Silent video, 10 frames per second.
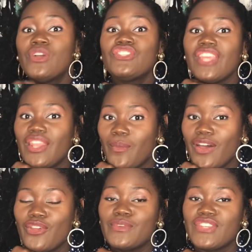was she the
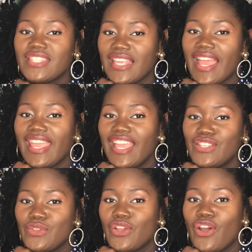one who was just like, I
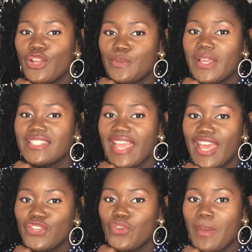can't do the cars because I
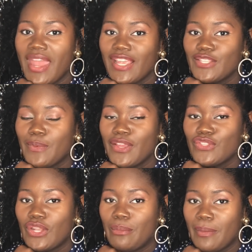had a traumatic
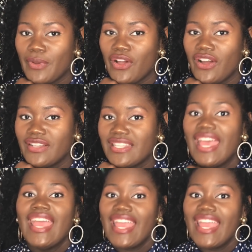experience on a bumper cars?